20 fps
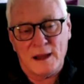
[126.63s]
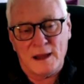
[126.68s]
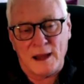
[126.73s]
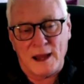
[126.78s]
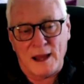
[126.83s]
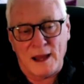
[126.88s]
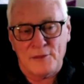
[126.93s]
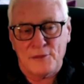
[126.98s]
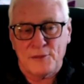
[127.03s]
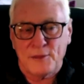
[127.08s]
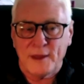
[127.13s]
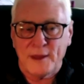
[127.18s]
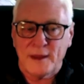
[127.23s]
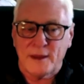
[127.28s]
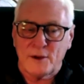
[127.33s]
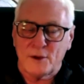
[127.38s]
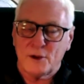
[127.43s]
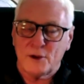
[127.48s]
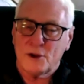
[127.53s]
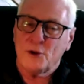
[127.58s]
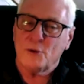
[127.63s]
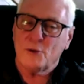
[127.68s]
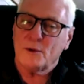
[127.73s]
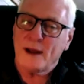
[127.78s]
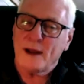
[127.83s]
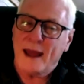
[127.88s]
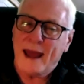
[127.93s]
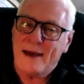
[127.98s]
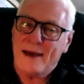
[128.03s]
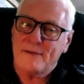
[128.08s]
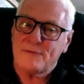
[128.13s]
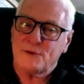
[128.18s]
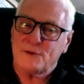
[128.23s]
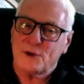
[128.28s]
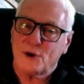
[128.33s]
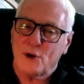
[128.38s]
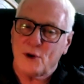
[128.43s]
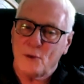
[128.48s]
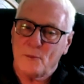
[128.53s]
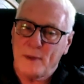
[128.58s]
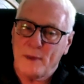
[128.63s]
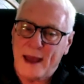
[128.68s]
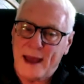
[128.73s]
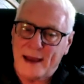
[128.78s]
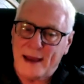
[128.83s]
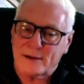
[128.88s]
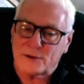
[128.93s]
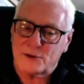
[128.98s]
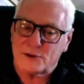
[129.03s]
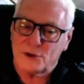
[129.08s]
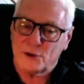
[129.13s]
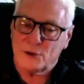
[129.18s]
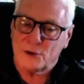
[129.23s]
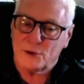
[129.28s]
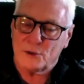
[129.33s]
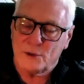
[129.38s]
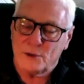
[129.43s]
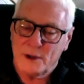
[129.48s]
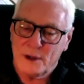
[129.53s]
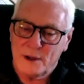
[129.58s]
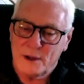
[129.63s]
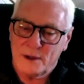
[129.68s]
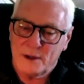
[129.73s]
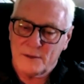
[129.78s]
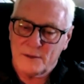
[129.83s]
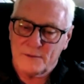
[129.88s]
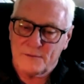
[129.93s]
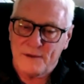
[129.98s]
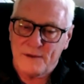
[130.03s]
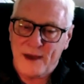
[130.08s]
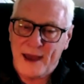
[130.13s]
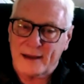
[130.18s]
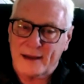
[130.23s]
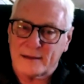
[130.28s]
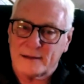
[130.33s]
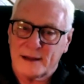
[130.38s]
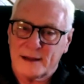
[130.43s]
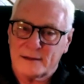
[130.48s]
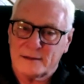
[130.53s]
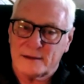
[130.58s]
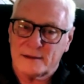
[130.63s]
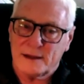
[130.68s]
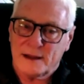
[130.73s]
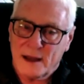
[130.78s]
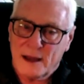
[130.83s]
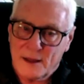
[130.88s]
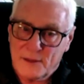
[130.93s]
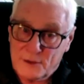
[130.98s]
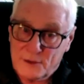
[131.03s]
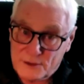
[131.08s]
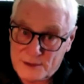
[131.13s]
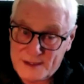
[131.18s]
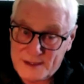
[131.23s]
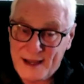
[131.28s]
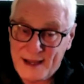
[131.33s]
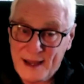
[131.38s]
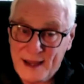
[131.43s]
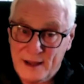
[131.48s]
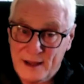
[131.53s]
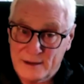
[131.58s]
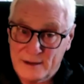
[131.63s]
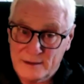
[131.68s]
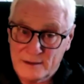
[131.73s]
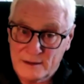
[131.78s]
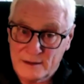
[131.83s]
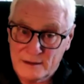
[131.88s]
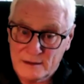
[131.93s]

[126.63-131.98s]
I think you would have to go back to the fact that the other 10